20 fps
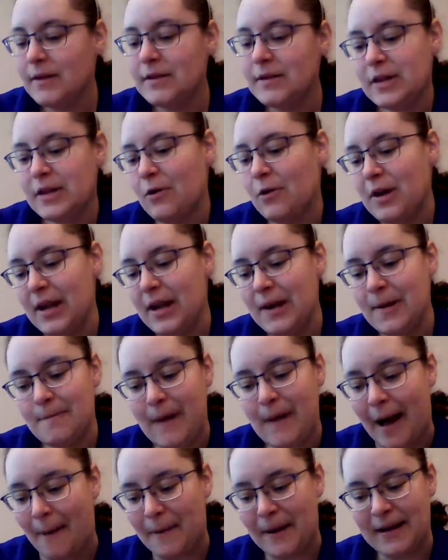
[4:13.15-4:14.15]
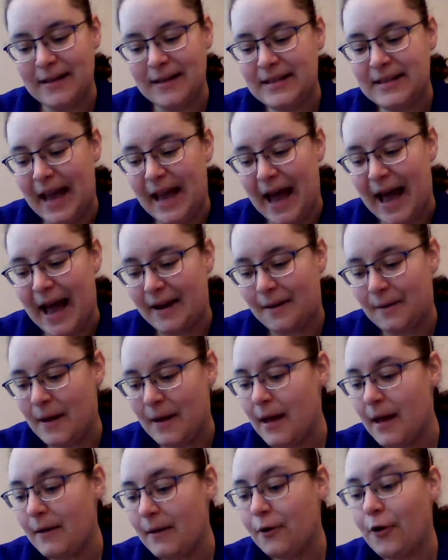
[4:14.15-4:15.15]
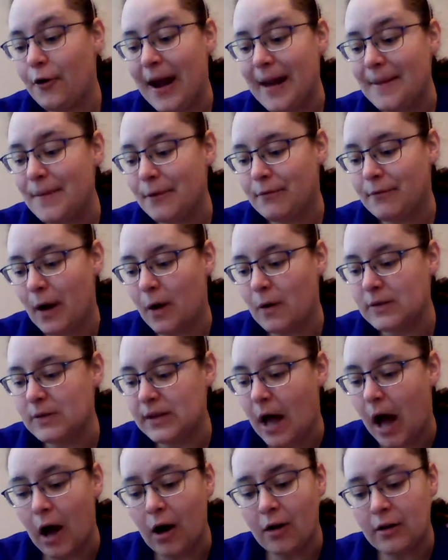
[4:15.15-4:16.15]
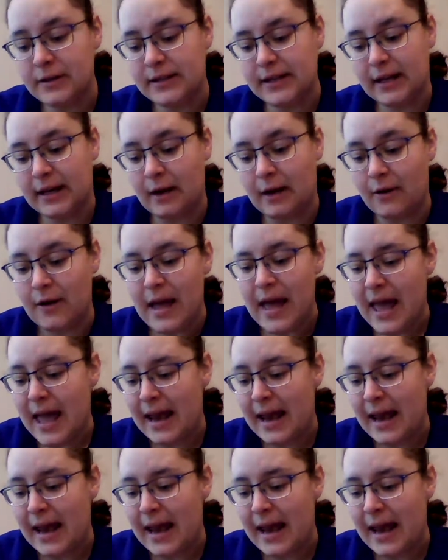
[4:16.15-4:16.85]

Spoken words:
Tony, Mama, Dad, Grandma Rose, Uncle Dino,